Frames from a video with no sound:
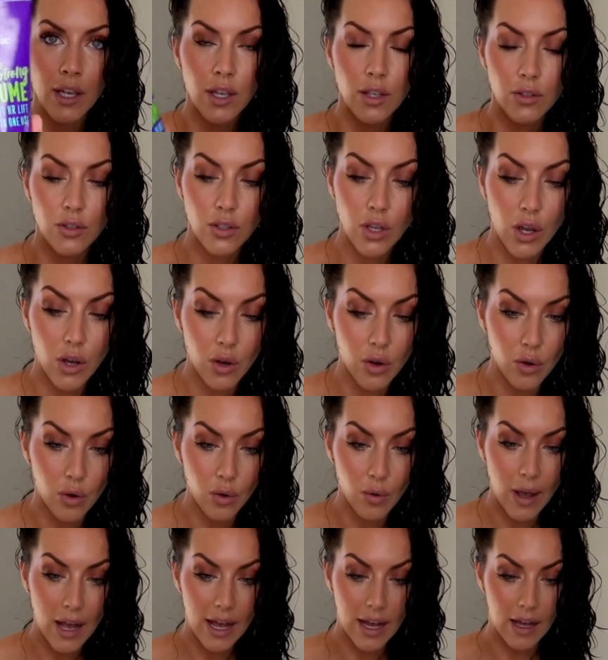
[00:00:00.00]

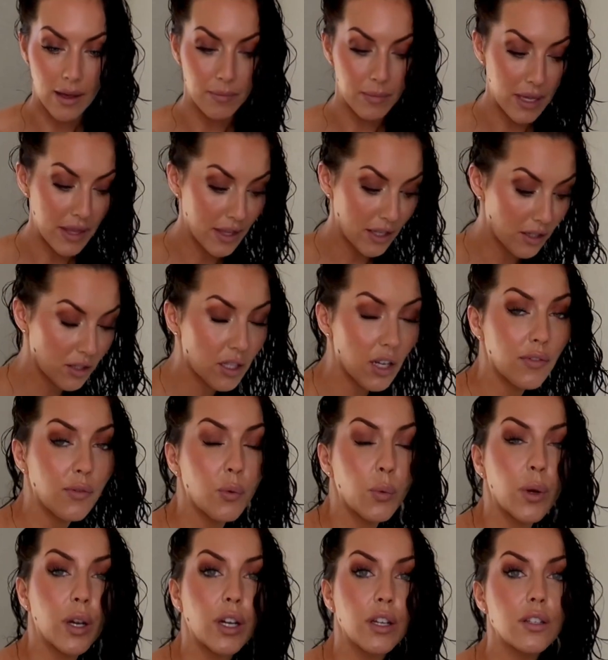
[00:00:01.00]
So this stuff
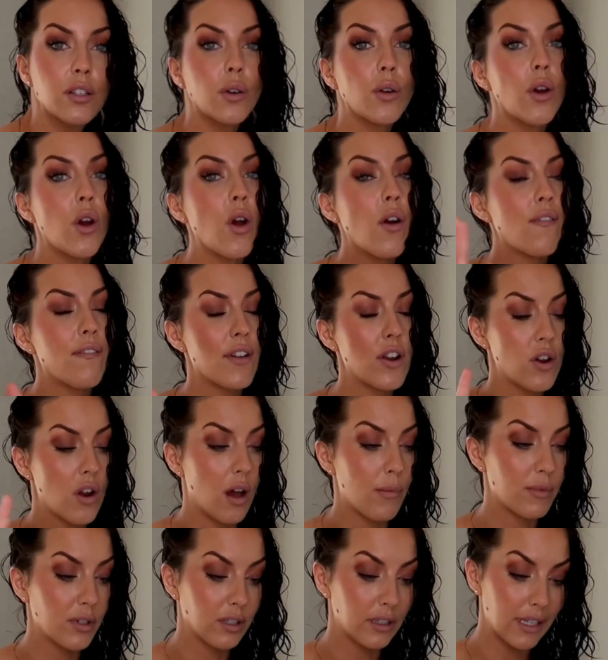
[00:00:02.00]
works
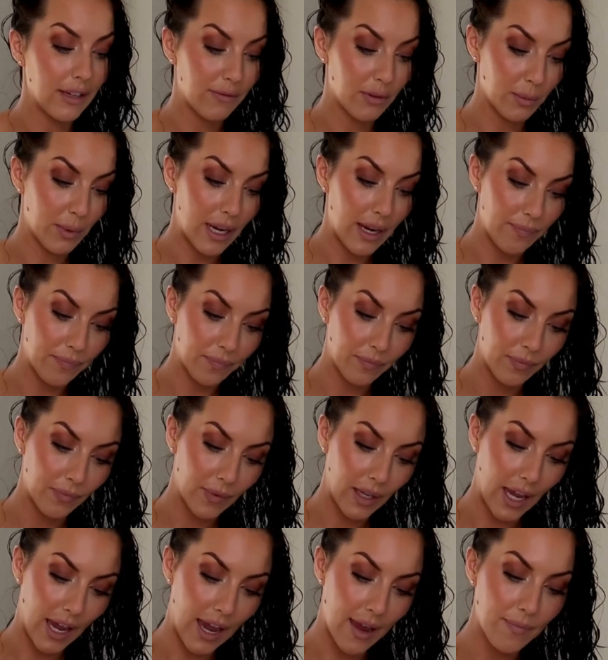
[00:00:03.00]
phenomenally for me,
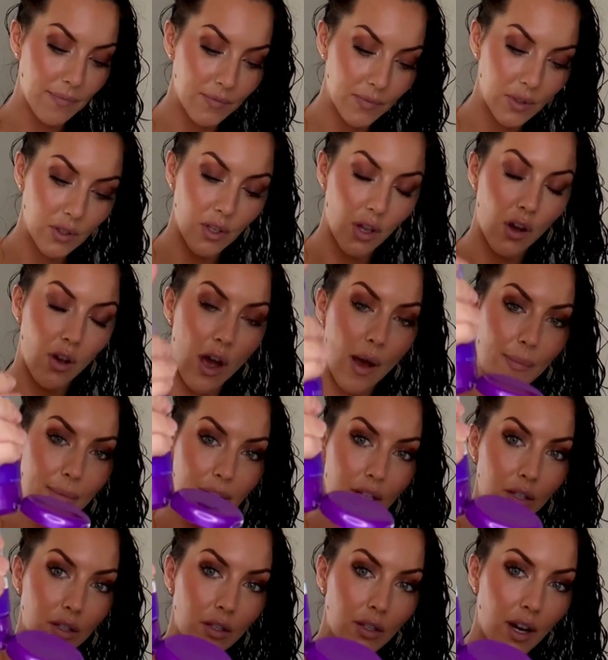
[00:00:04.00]
okay? So I'm gonna
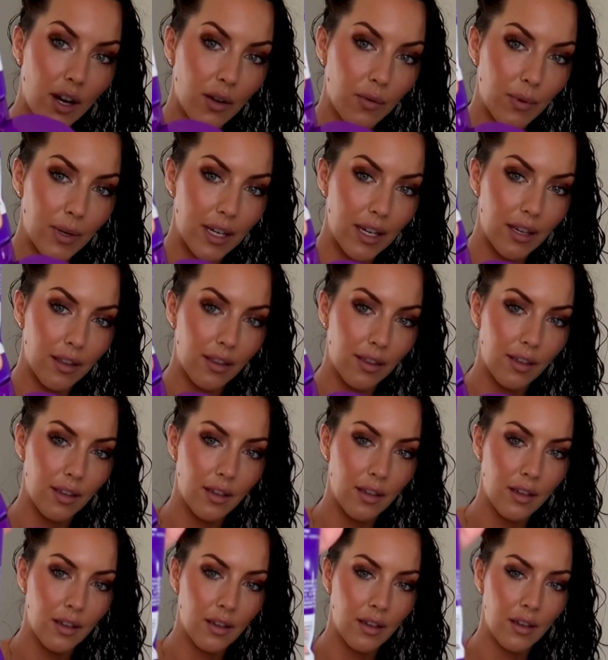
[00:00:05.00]
start with
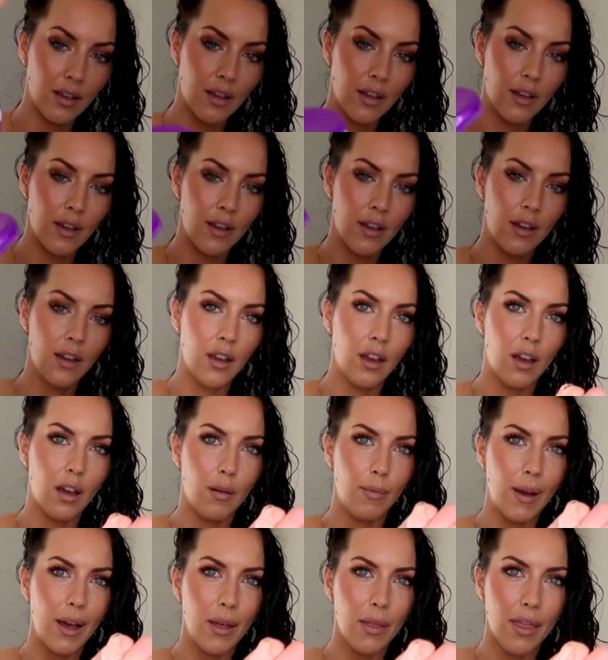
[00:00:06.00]

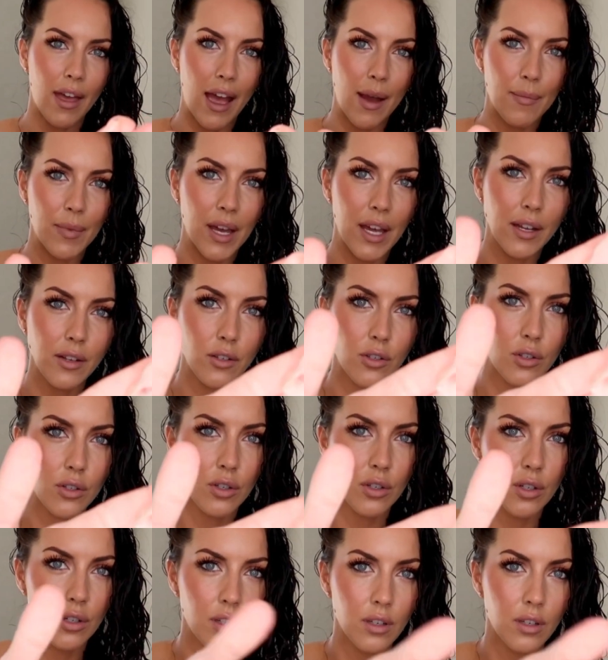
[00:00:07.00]
about that much.